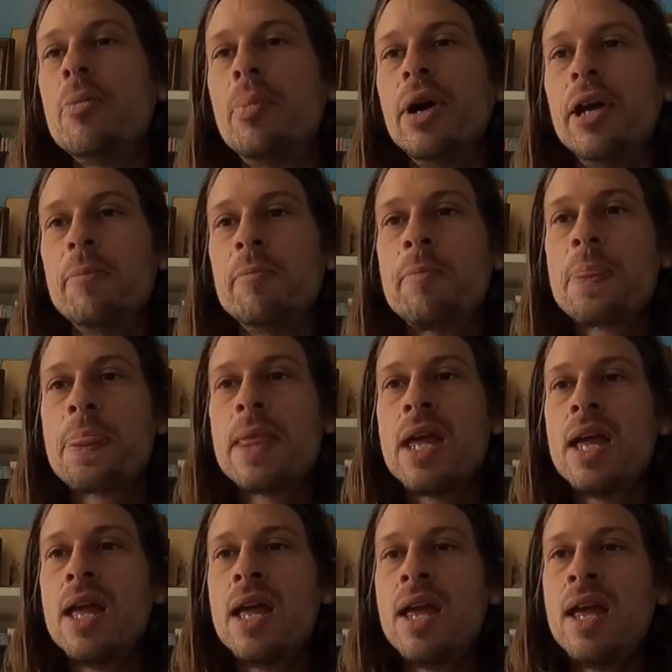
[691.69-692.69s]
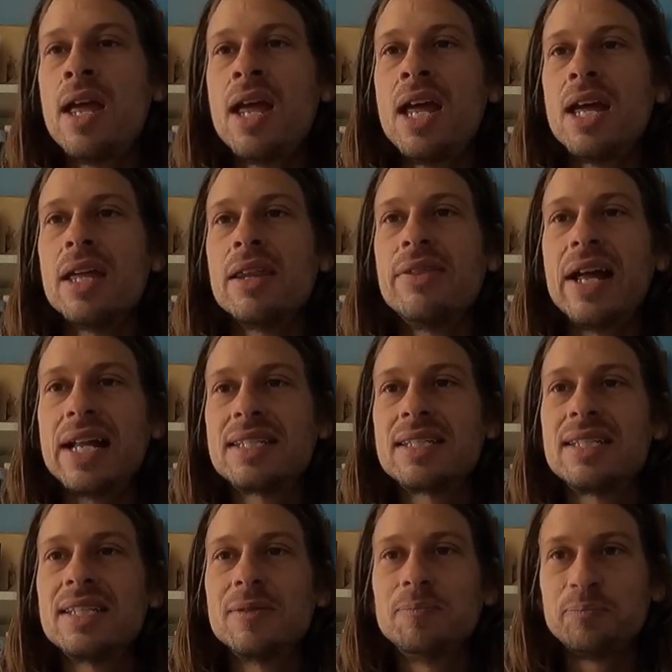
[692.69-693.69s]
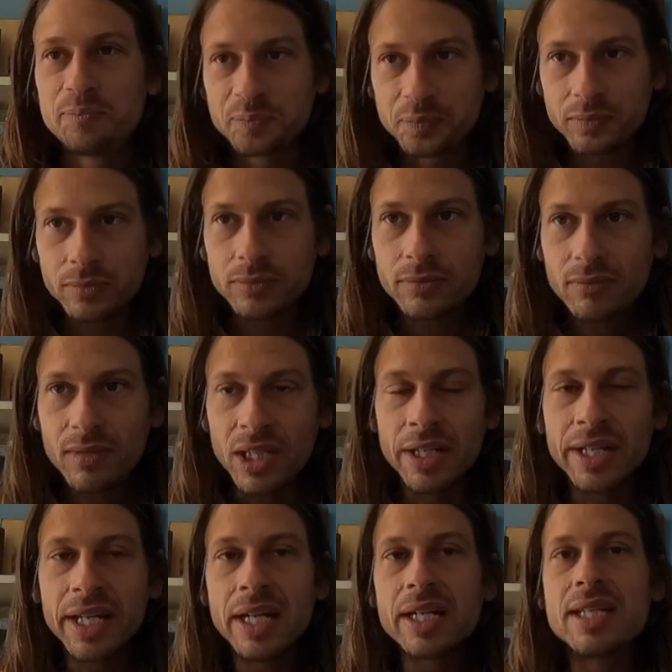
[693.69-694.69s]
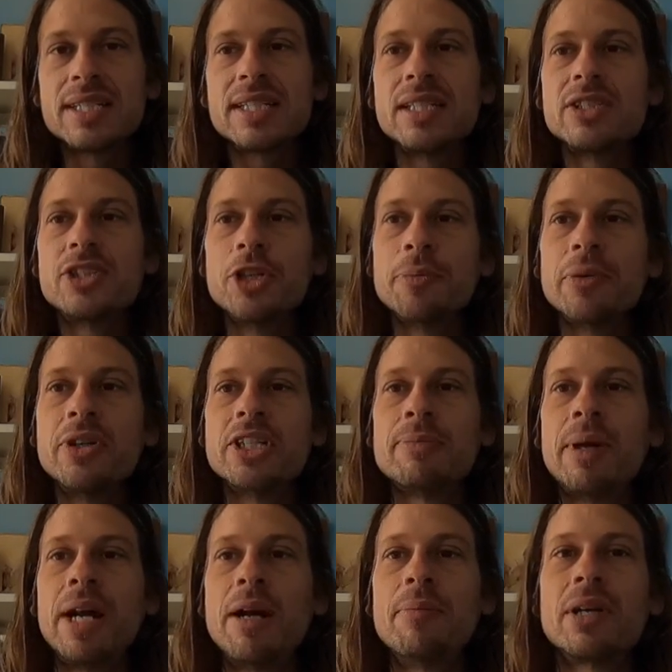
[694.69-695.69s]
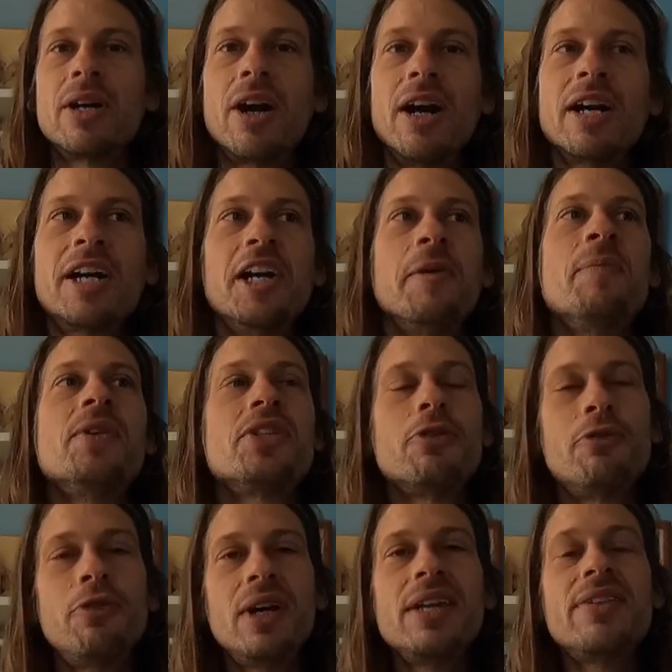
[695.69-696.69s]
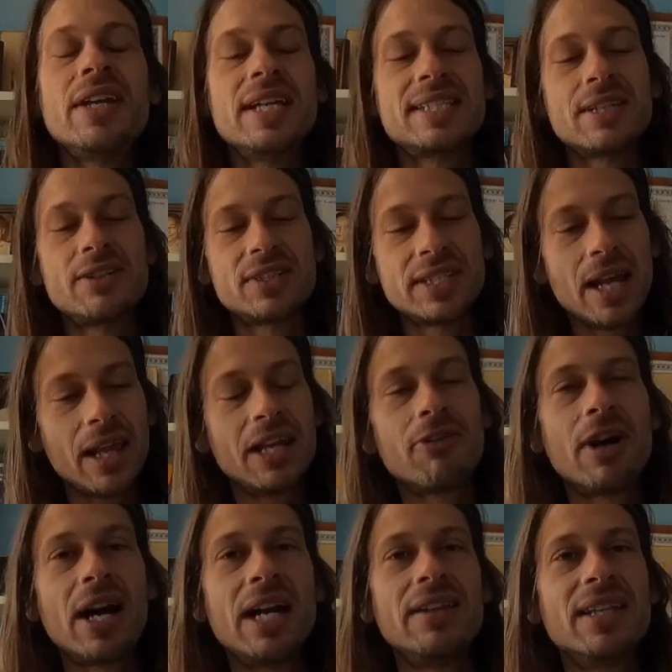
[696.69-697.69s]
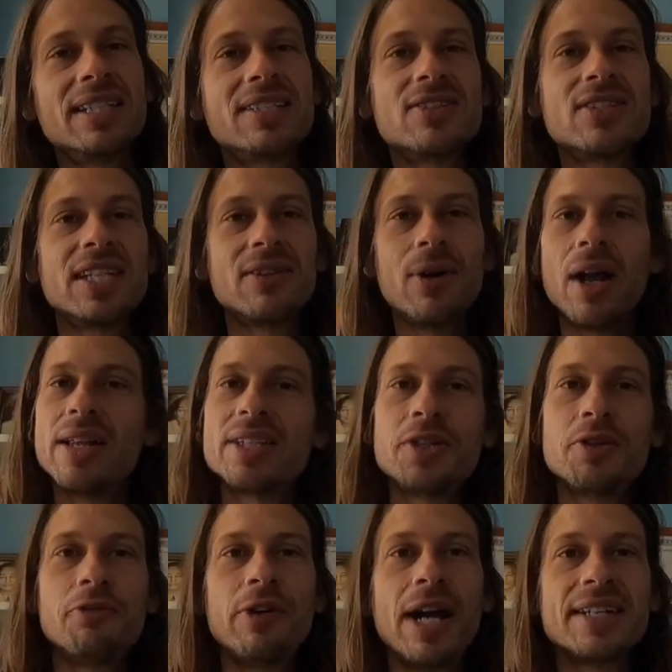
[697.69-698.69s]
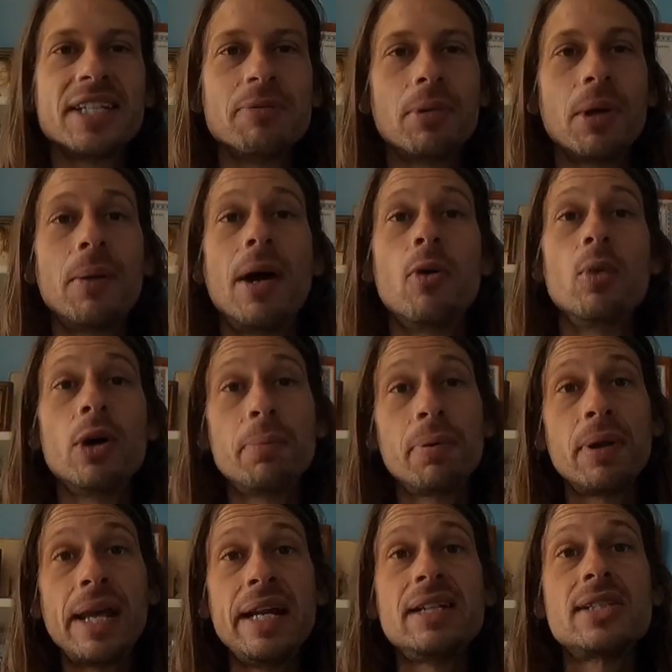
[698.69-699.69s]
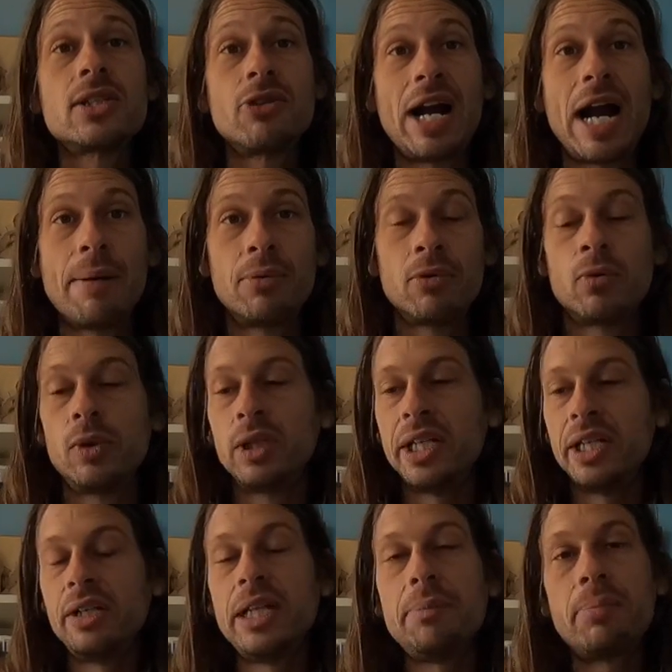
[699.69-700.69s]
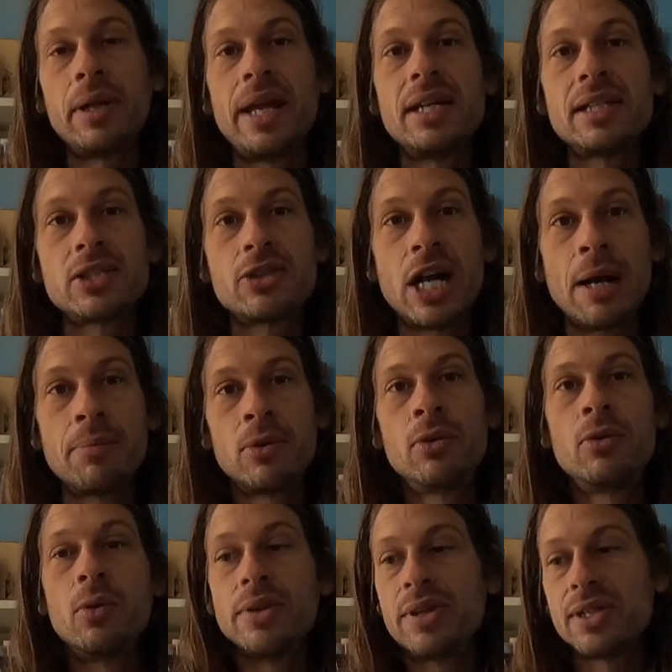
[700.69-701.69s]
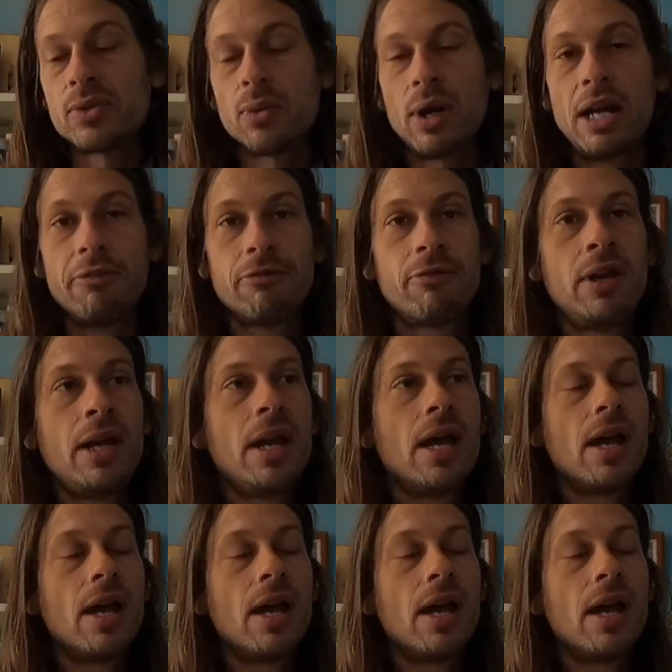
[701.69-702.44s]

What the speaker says: But that's, again, because Jupiter is my alma mater. So funny thing is, I was telling Ryan this. I was like, wow, that's so fascinating, blah, blah, blah. We're playing Scrabble. We're literally playing Scrabble with his wife.